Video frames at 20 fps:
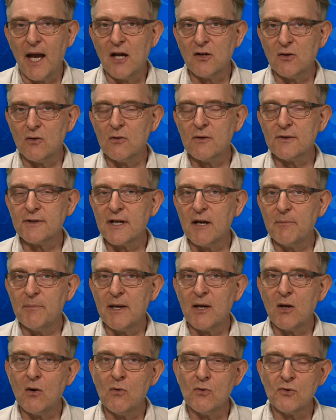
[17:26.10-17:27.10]
that's a
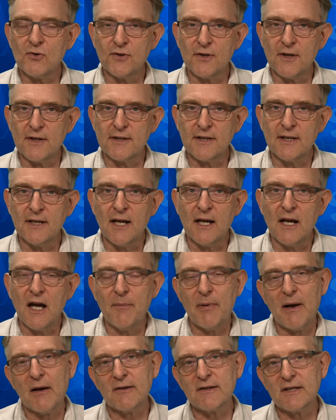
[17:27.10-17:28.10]
very, very good point
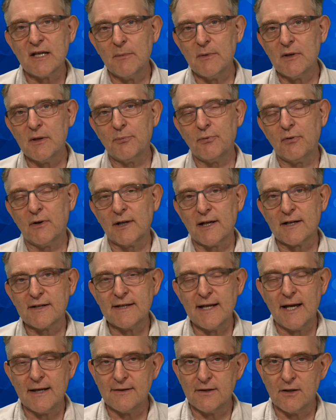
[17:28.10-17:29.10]
on which to uh,
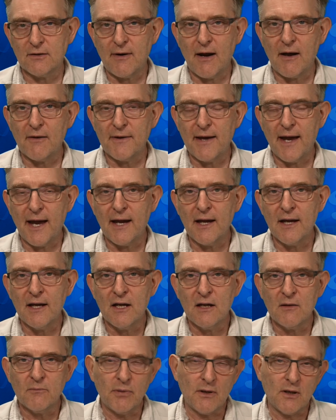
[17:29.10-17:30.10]
draw our
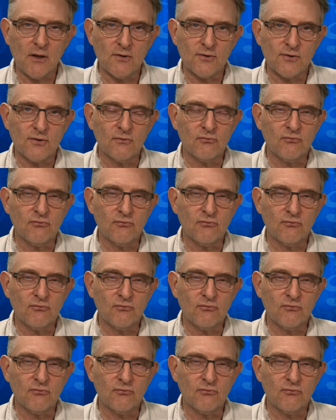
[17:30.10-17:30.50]
conversation to a,